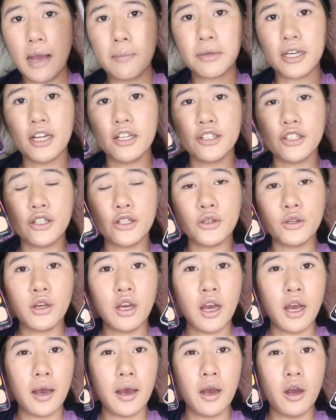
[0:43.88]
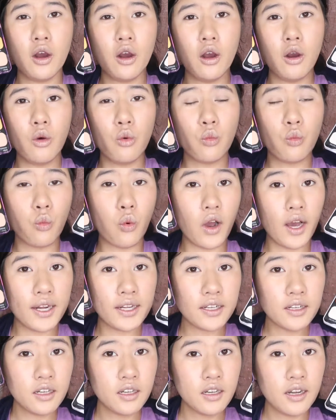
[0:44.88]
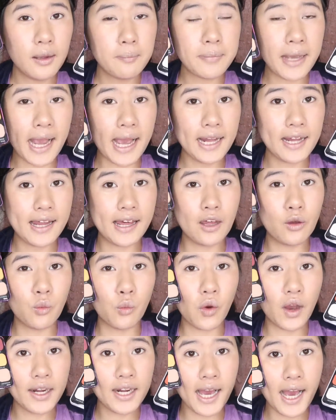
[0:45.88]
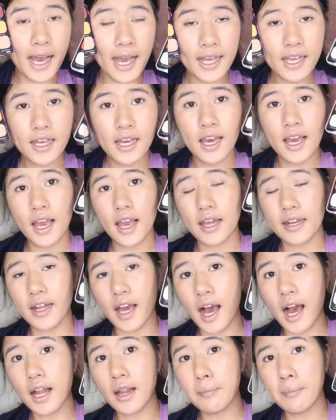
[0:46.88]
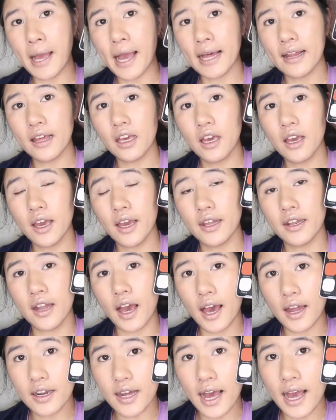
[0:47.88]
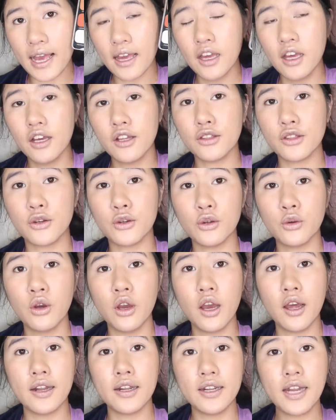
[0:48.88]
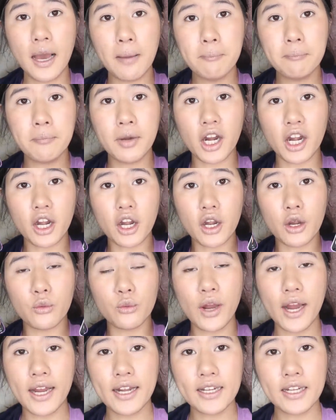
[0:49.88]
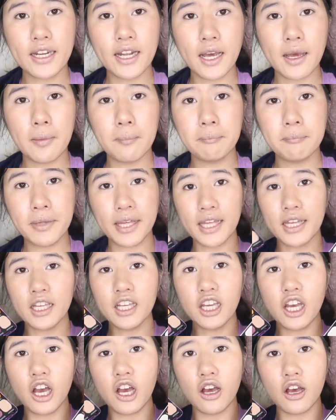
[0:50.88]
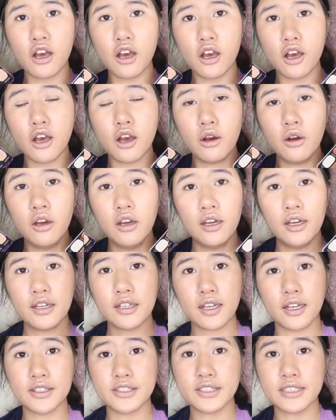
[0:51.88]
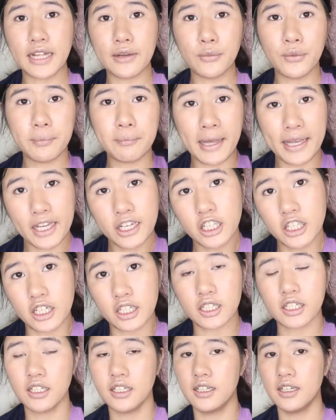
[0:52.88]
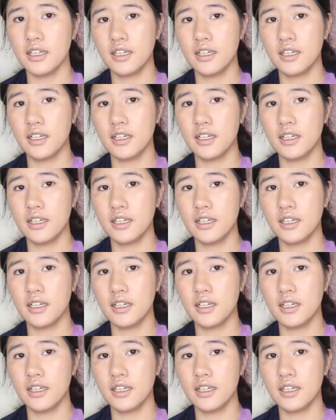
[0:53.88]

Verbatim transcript: I'm gonna do one palette in one eye and the other palette in the other eye through number random bingo, because then we make a look.